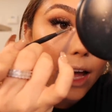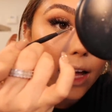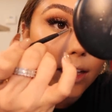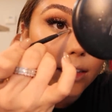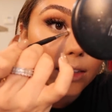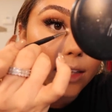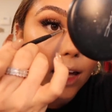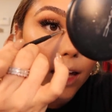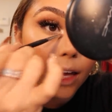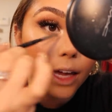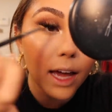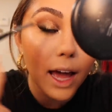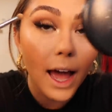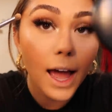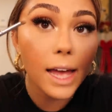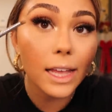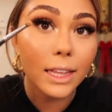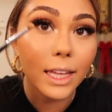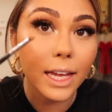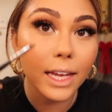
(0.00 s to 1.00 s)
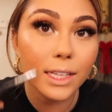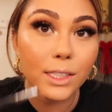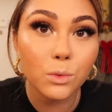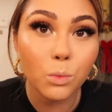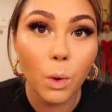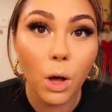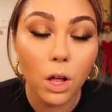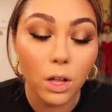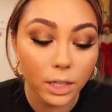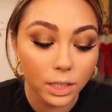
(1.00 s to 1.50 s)
as a highlight as
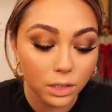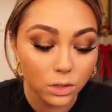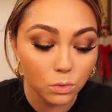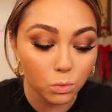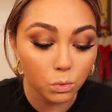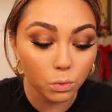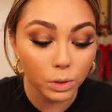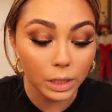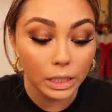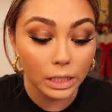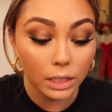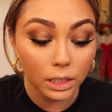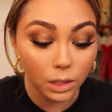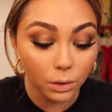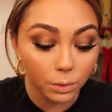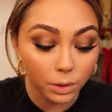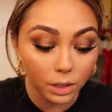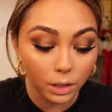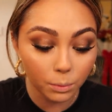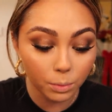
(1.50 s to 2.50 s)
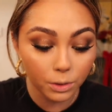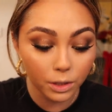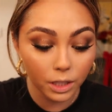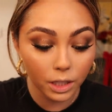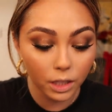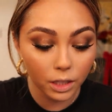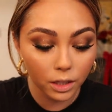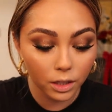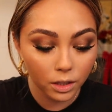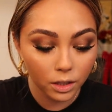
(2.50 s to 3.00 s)
well, and it's really, really
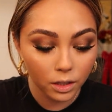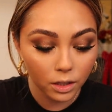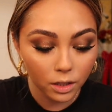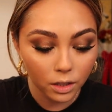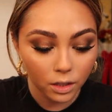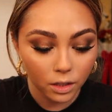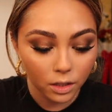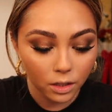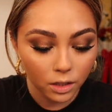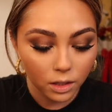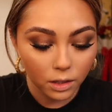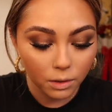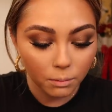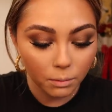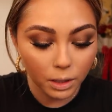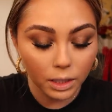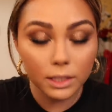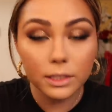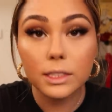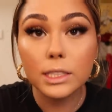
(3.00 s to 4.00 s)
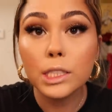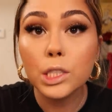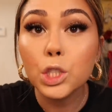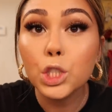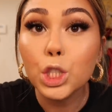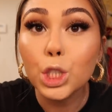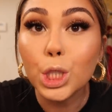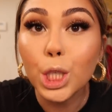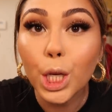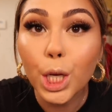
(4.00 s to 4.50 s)
pretty. But
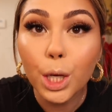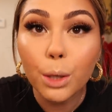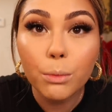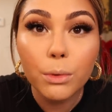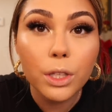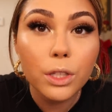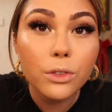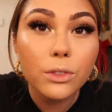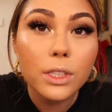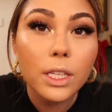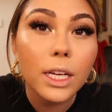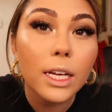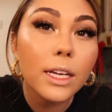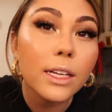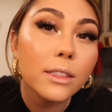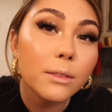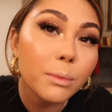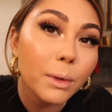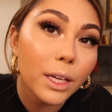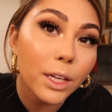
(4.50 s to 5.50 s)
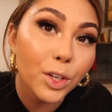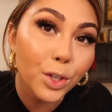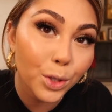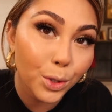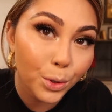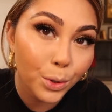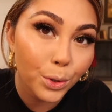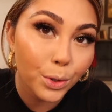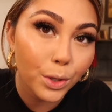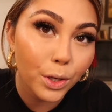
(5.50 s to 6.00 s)
today I'm gonna use it as my inner
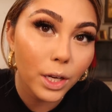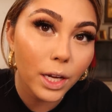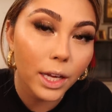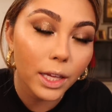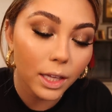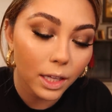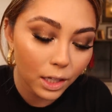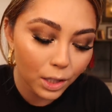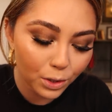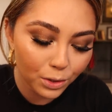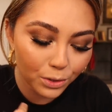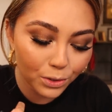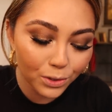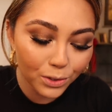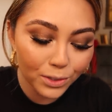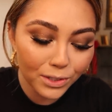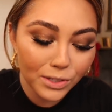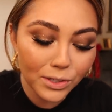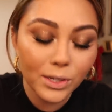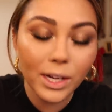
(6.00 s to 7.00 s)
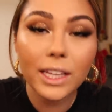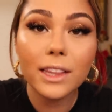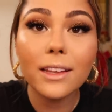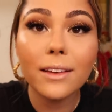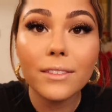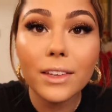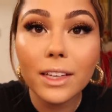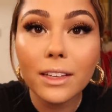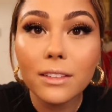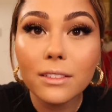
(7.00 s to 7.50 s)
corner highlight. Ooh, I
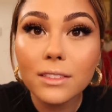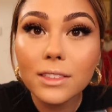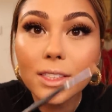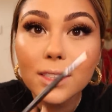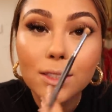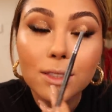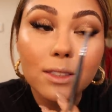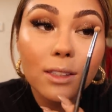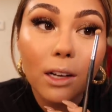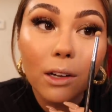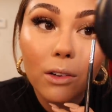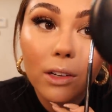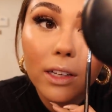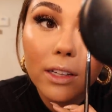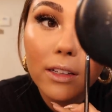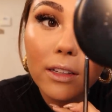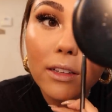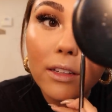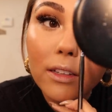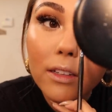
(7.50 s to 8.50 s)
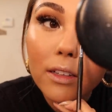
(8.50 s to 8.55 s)
love it, so good.